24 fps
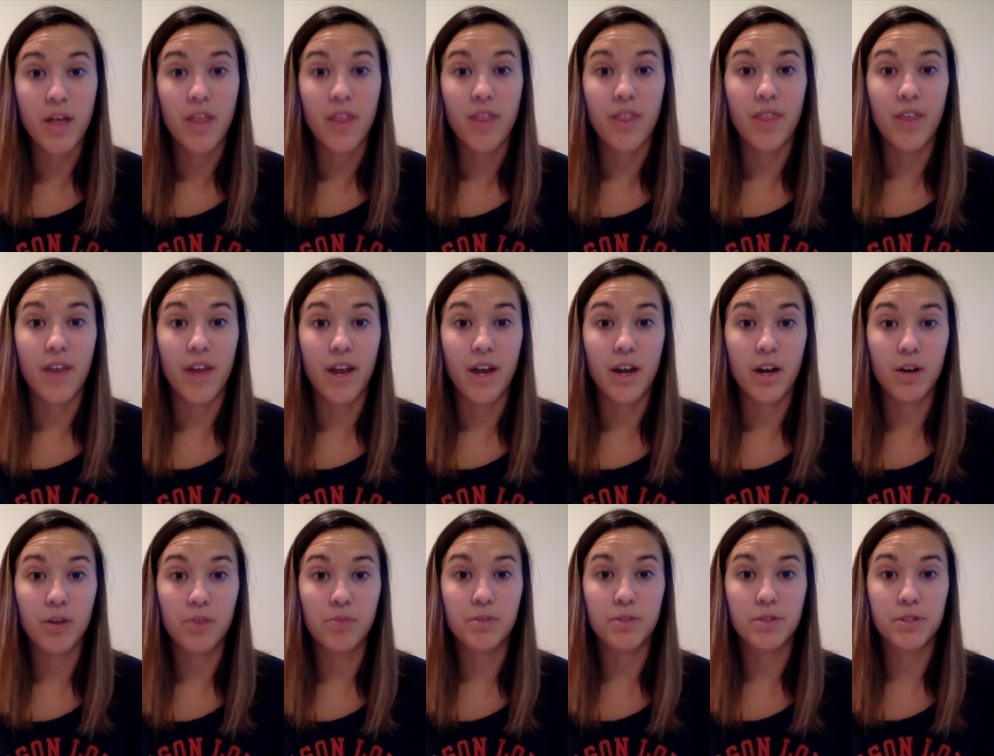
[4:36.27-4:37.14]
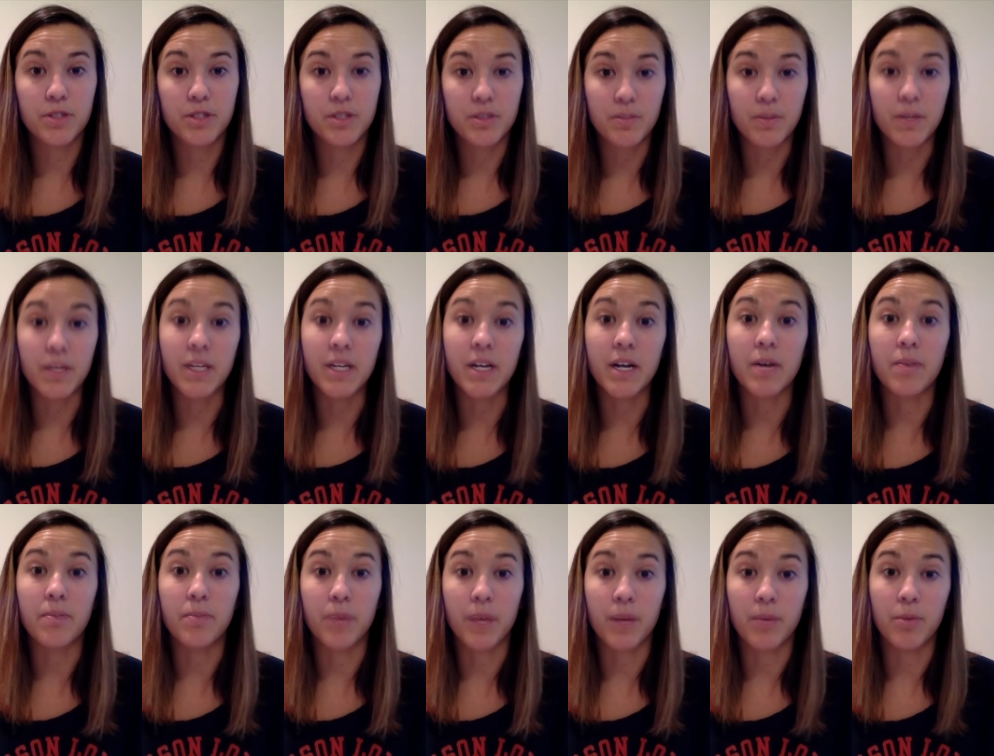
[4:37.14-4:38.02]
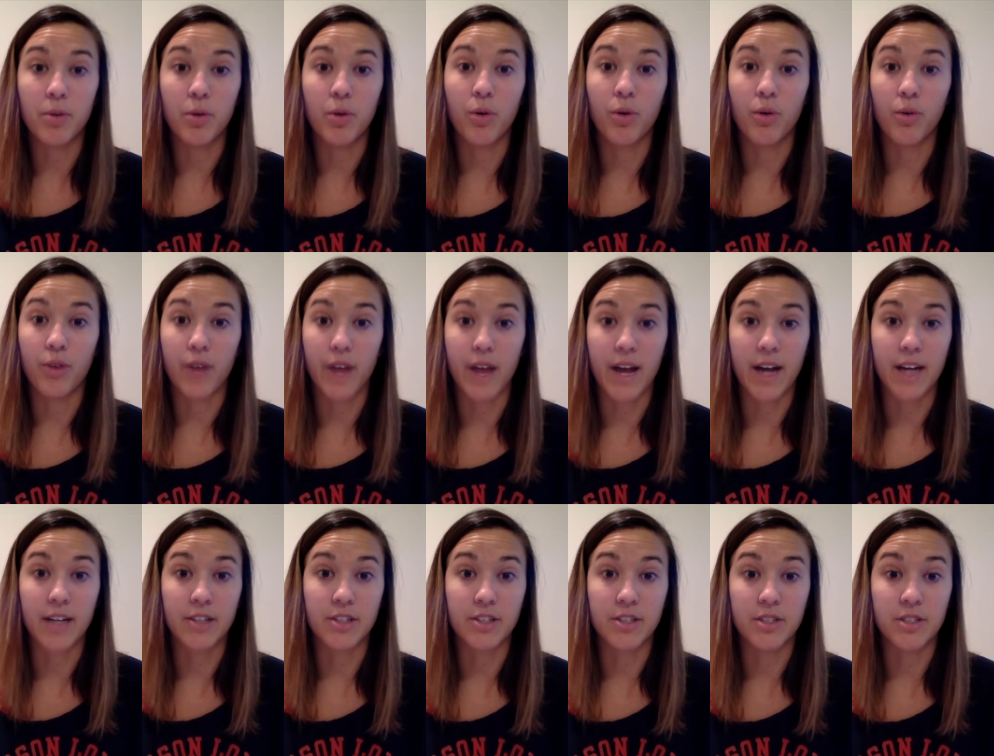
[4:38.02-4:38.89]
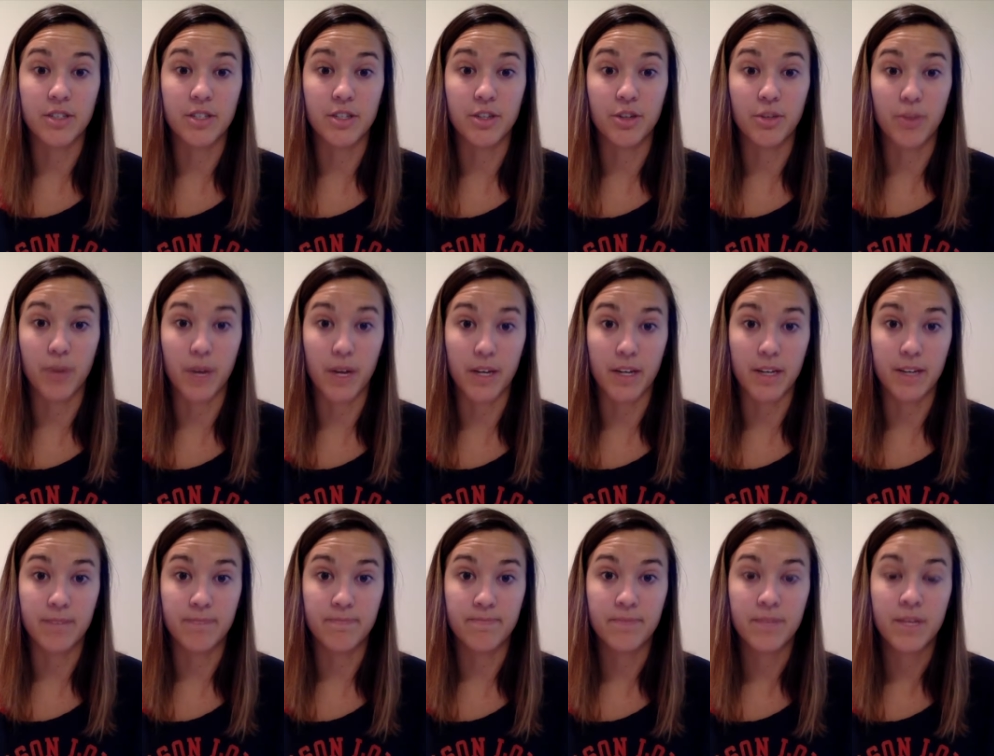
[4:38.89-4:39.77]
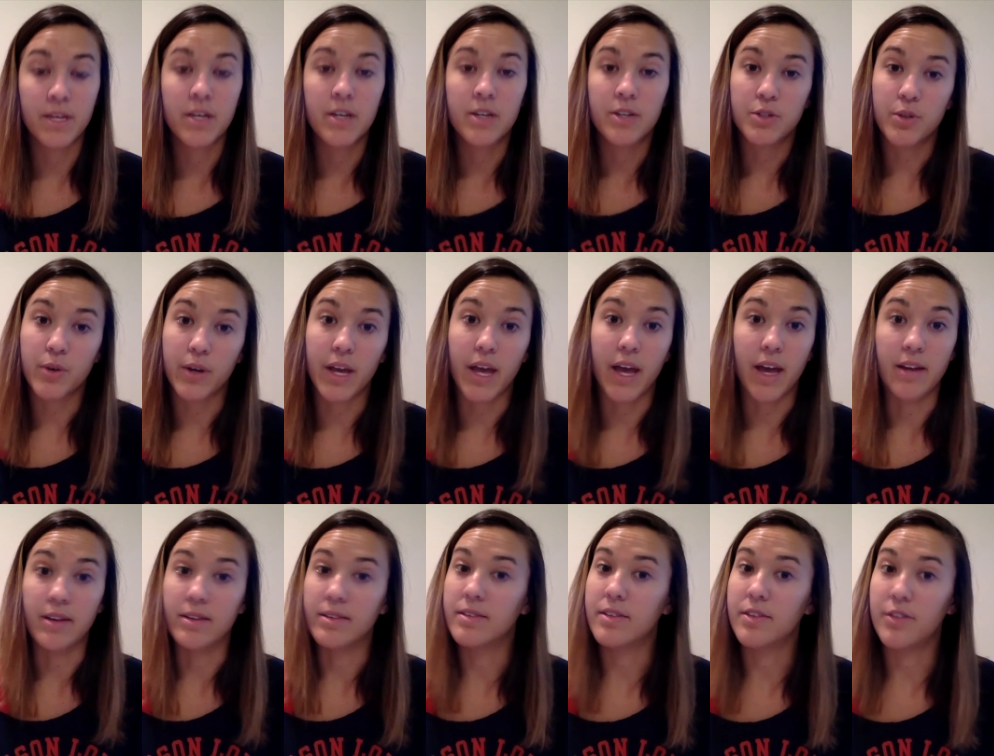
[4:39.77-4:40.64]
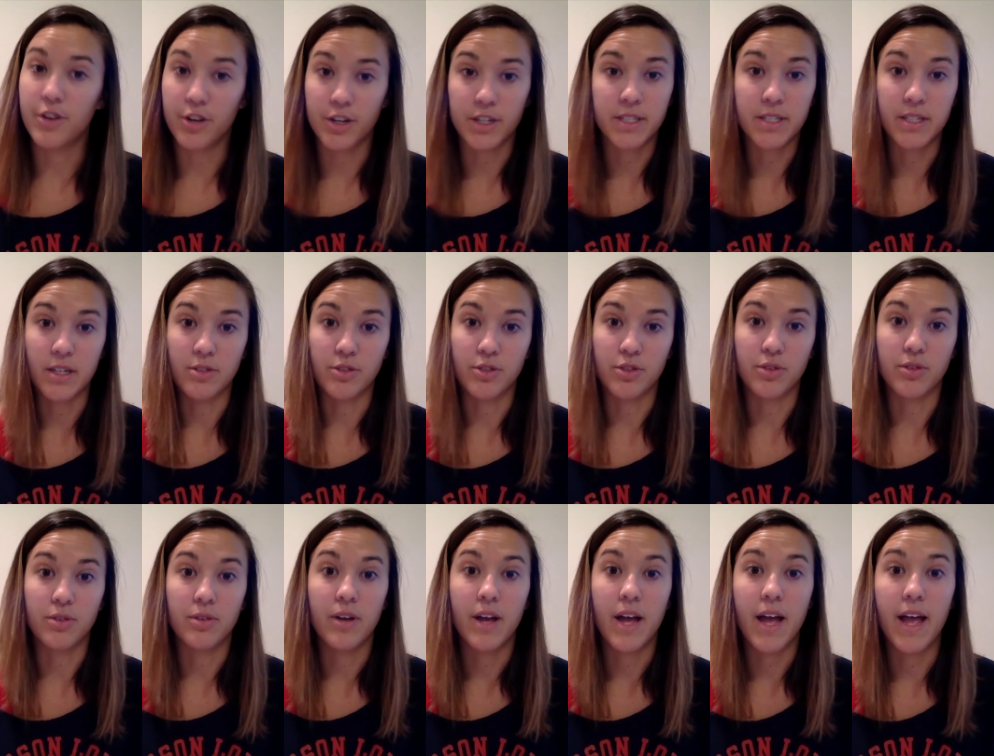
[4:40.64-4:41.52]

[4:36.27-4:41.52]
that help speed up chemical reactions in your body. So again, they're essential.